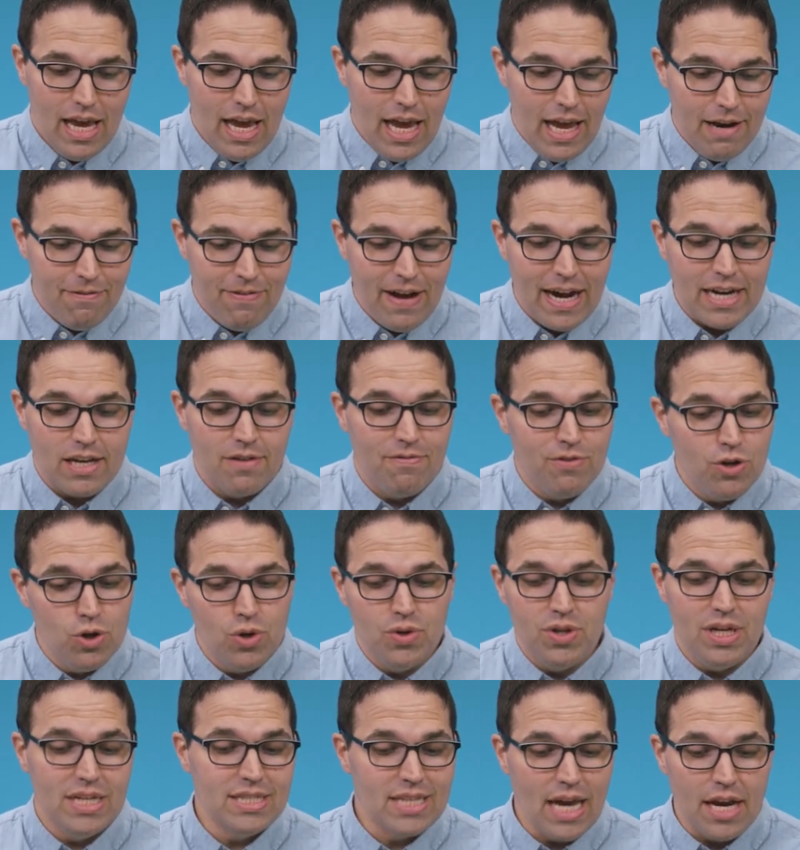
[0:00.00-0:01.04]
In fact, a few
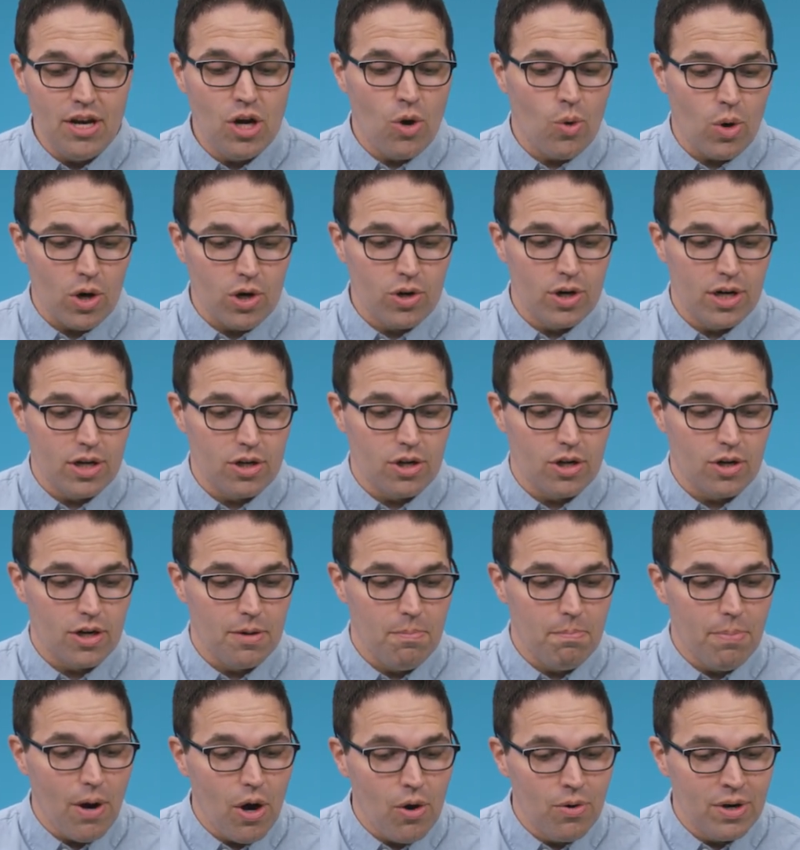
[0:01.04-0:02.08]
of these I know are critical
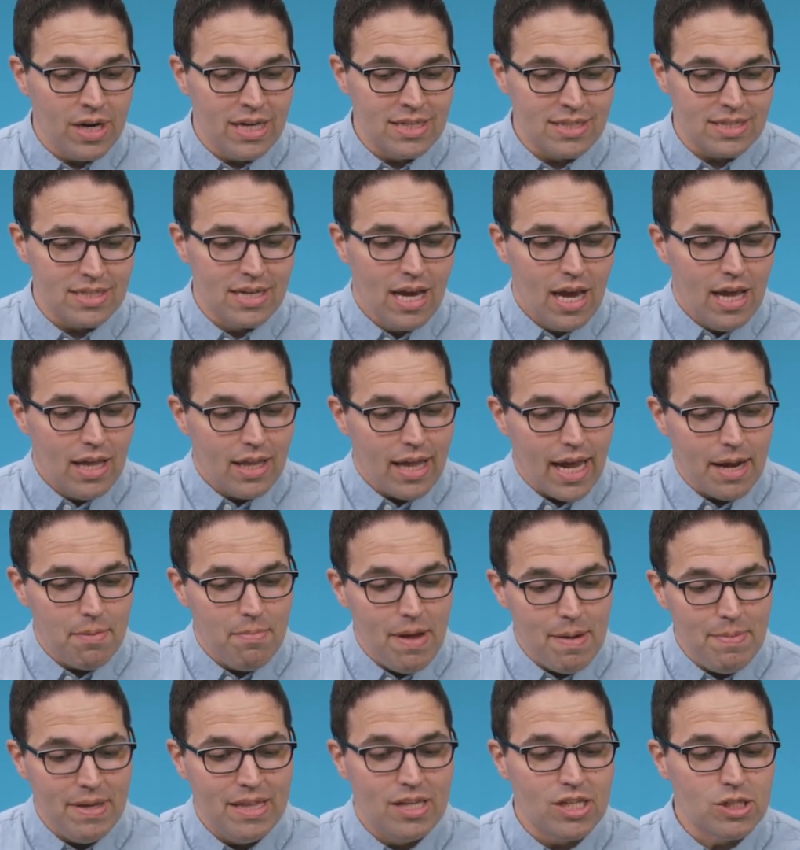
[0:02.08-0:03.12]
components, like
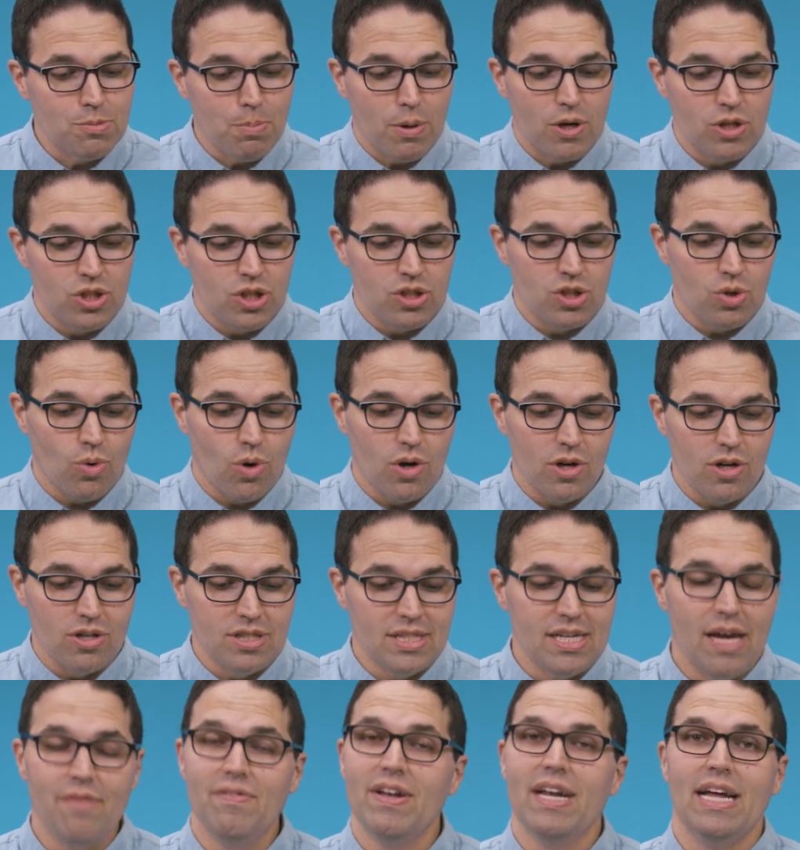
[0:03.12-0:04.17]
maybe this purchase order
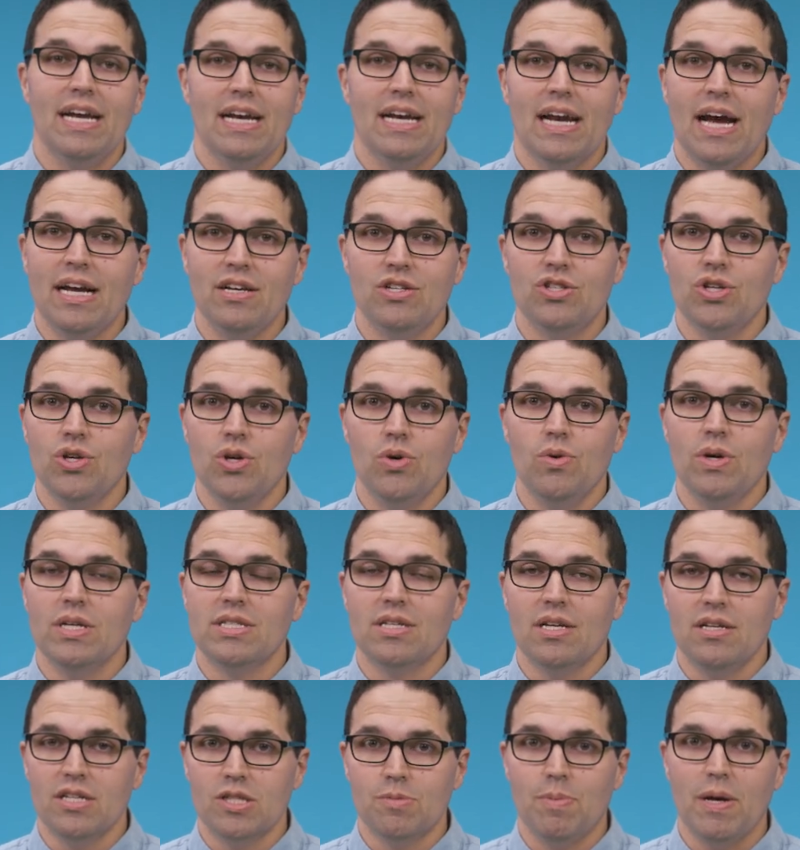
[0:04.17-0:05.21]
seven eight nine two is
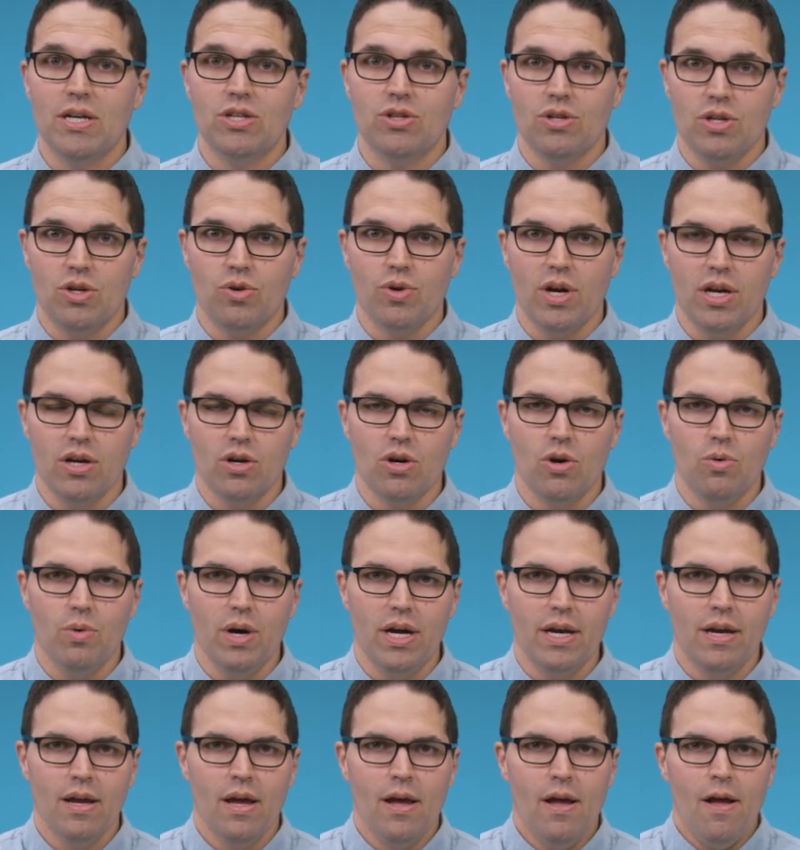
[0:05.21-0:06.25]
an especially critical
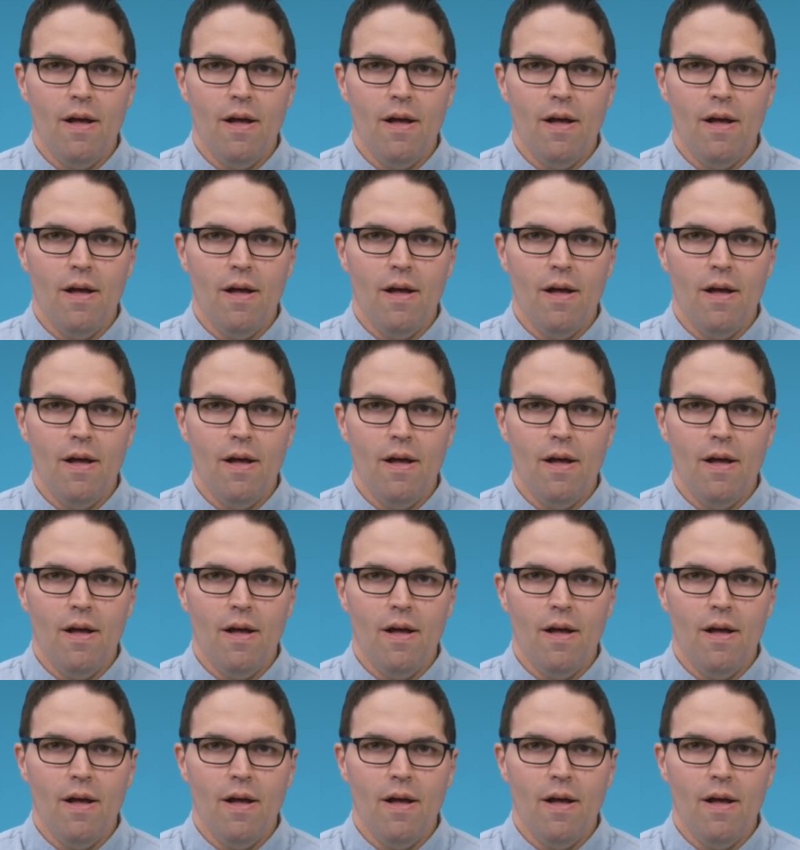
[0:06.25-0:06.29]
one.